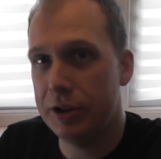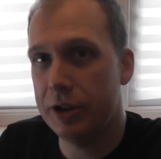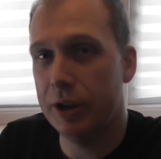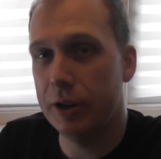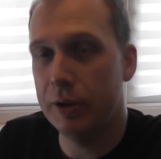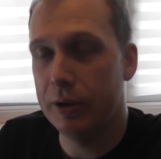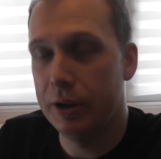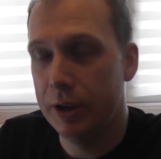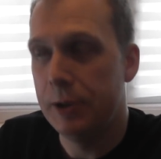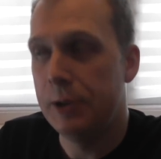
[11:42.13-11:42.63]

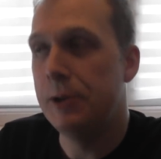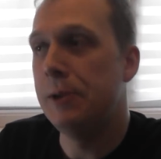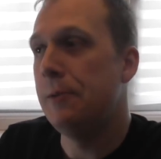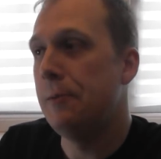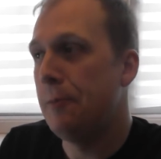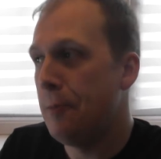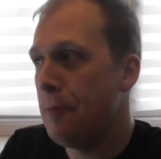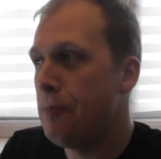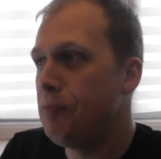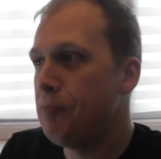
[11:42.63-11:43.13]
So
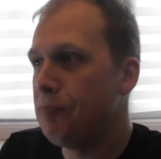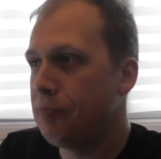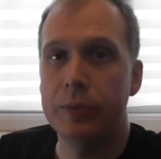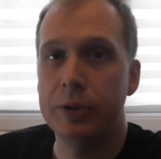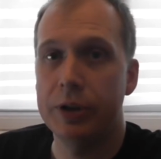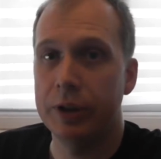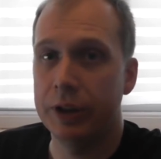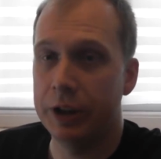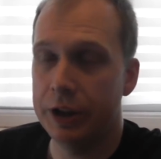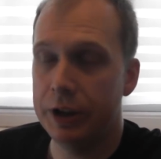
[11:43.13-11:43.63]

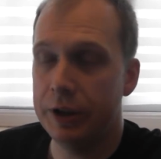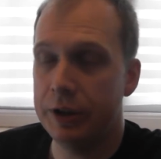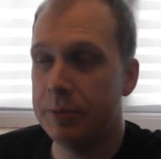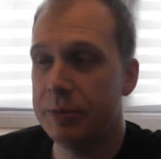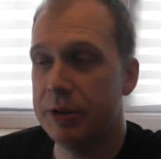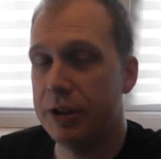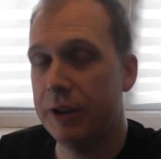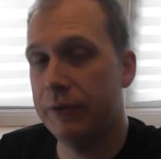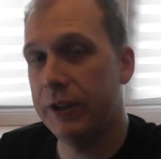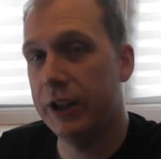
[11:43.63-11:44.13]
I'm going to do
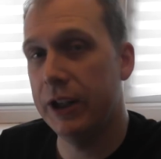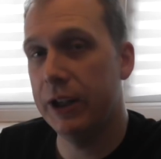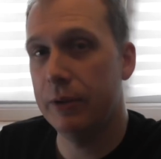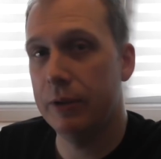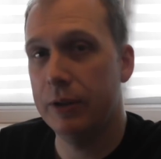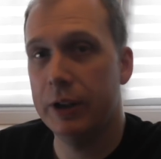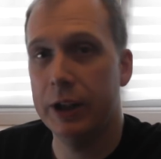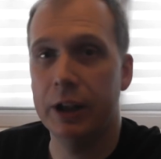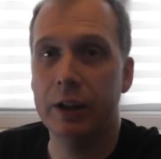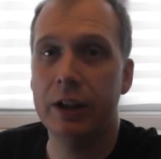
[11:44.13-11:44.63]
some stuff
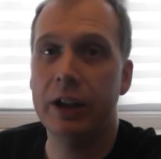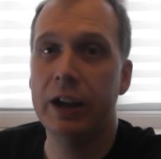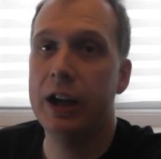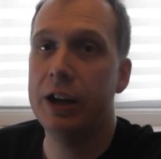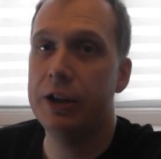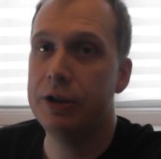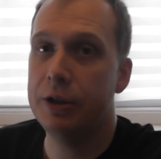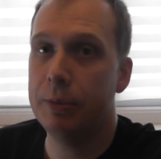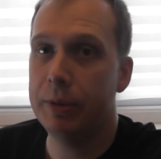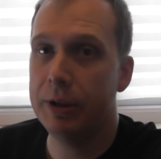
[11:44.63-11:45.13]
now. And then I'll
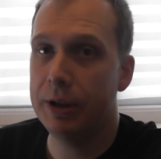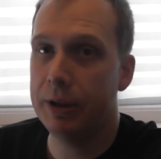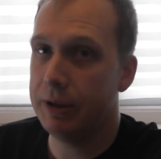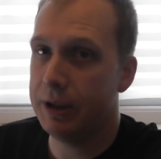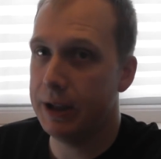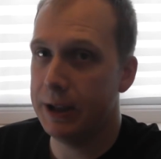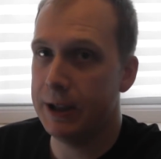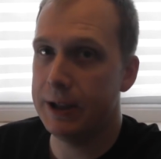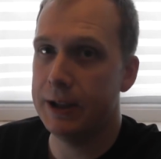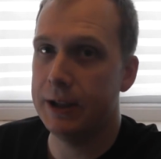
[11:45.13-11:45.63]
catch up with you
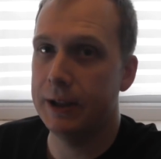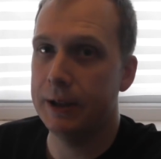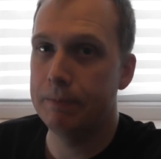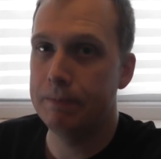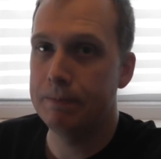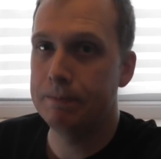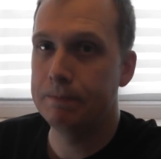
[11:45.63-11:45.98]
at dinner time.